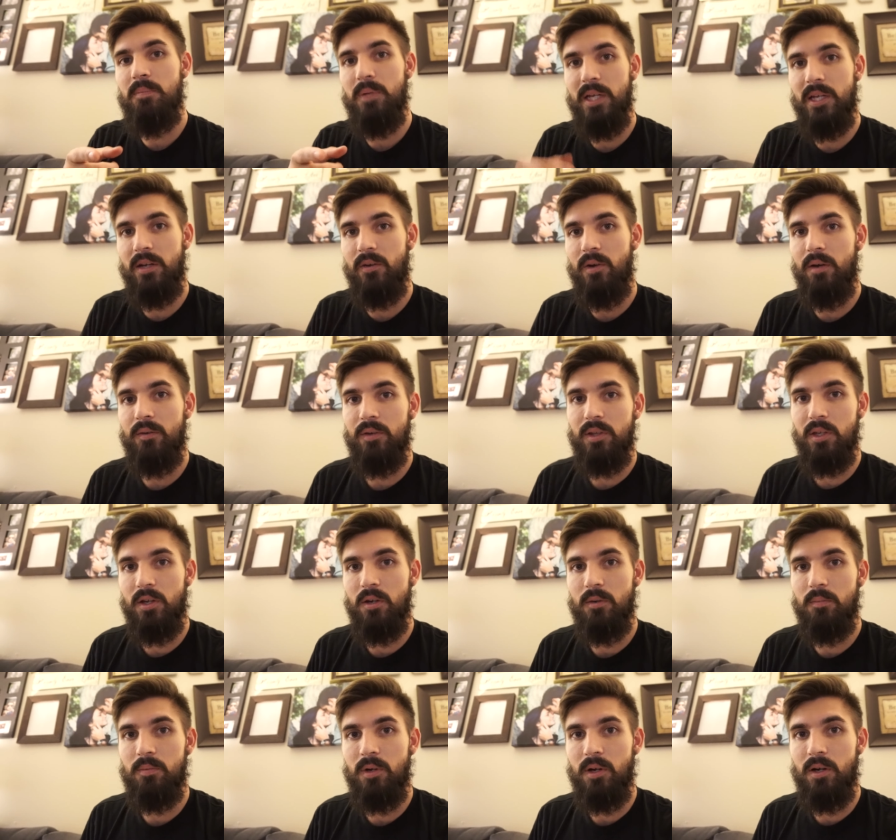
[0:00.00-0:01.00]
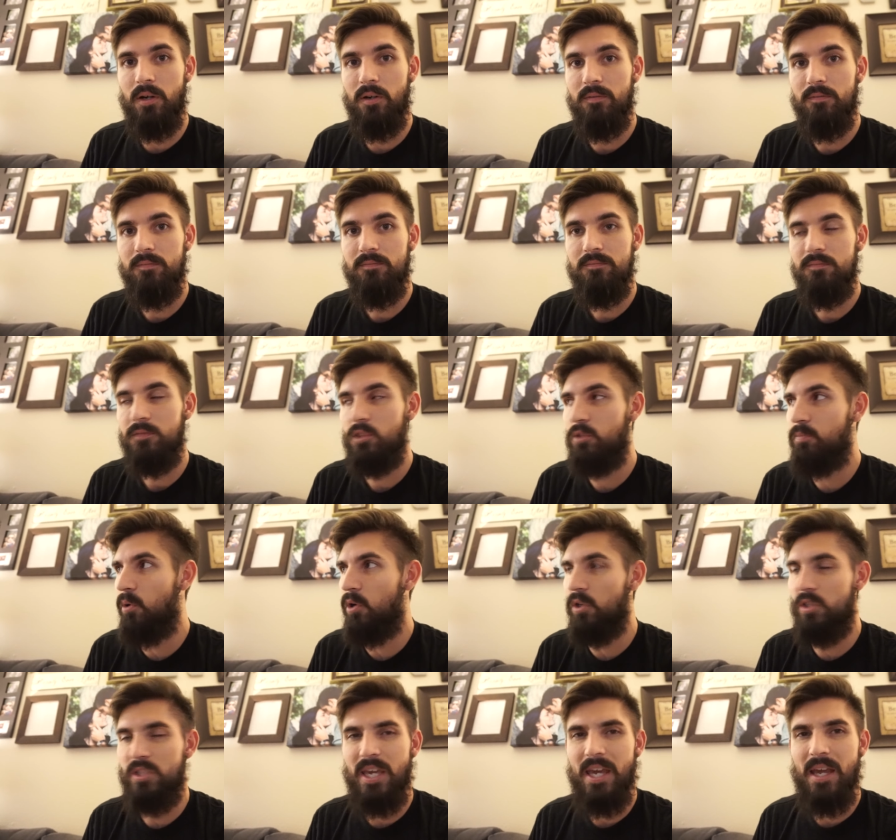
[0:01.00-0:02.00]
playing around with the GoPro.
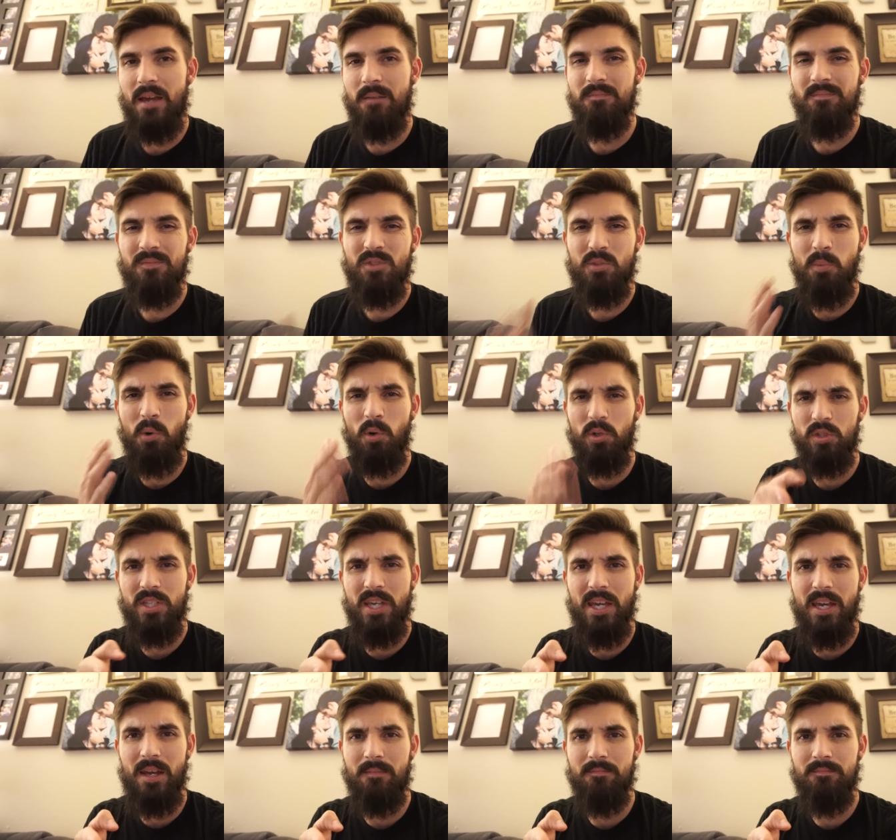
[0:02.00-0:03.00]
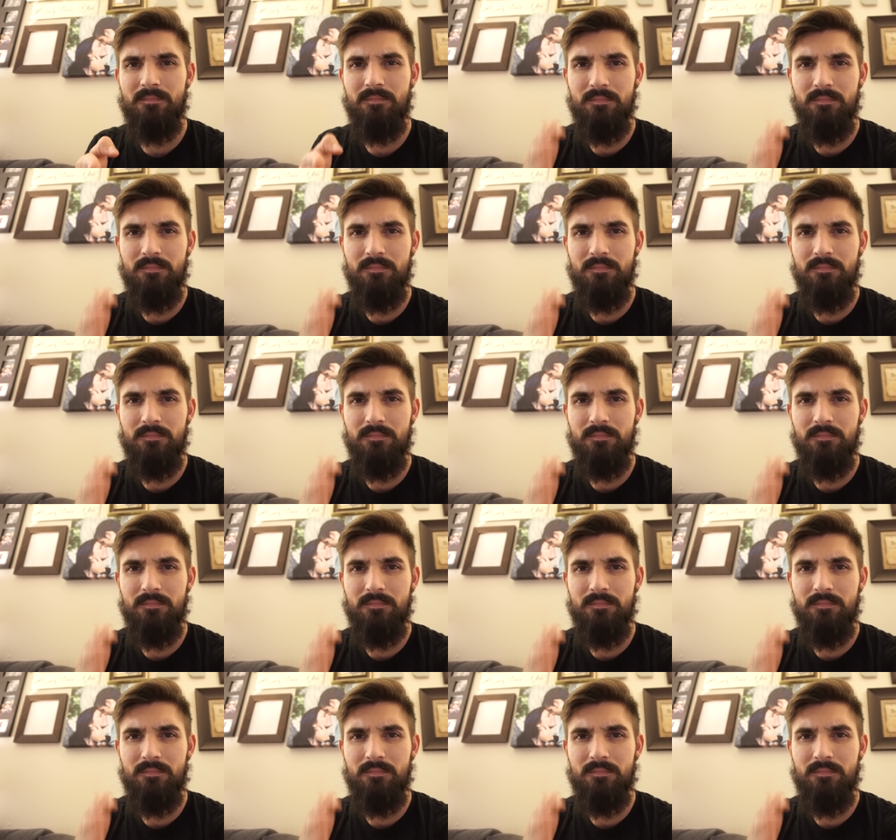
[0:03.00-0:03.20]
Sports cam, sports cam.